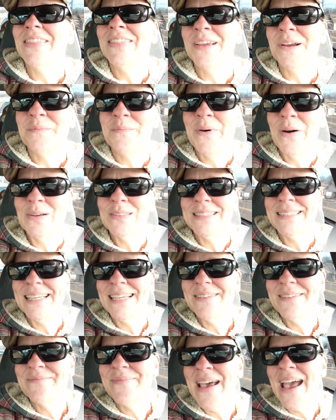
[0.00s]
They're both
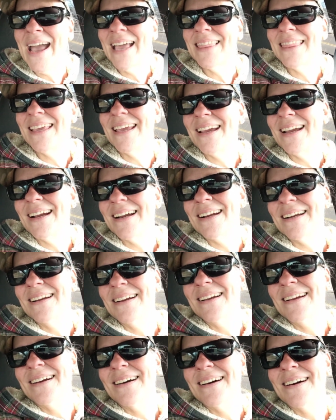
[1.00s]
sitting back there.
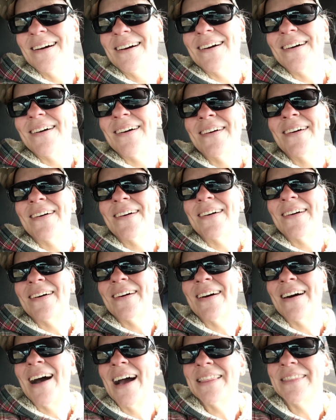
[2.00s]

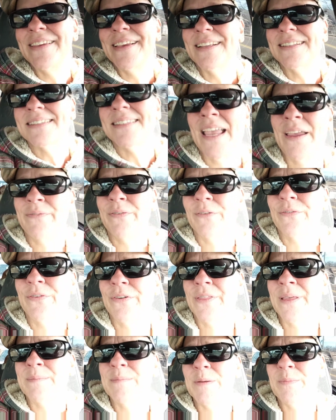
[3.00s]
Aw, I think it's safer
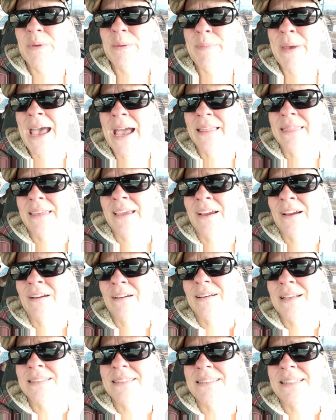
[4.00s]
for them to be back
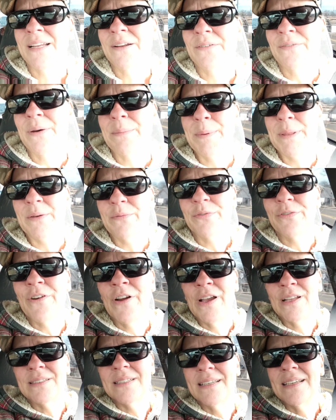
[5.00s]
there instead of up in the
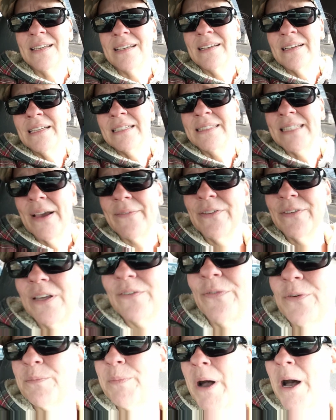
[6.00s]
front. Definitely
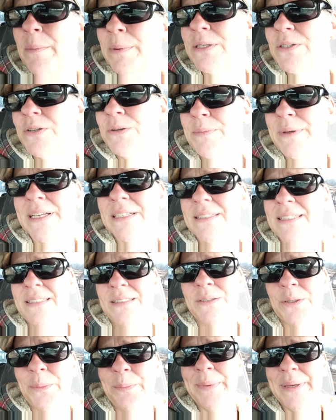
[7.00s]
for Papa too because
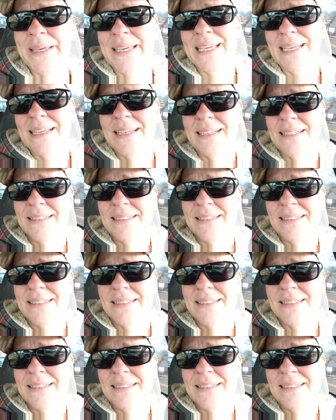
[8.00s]
he's so big.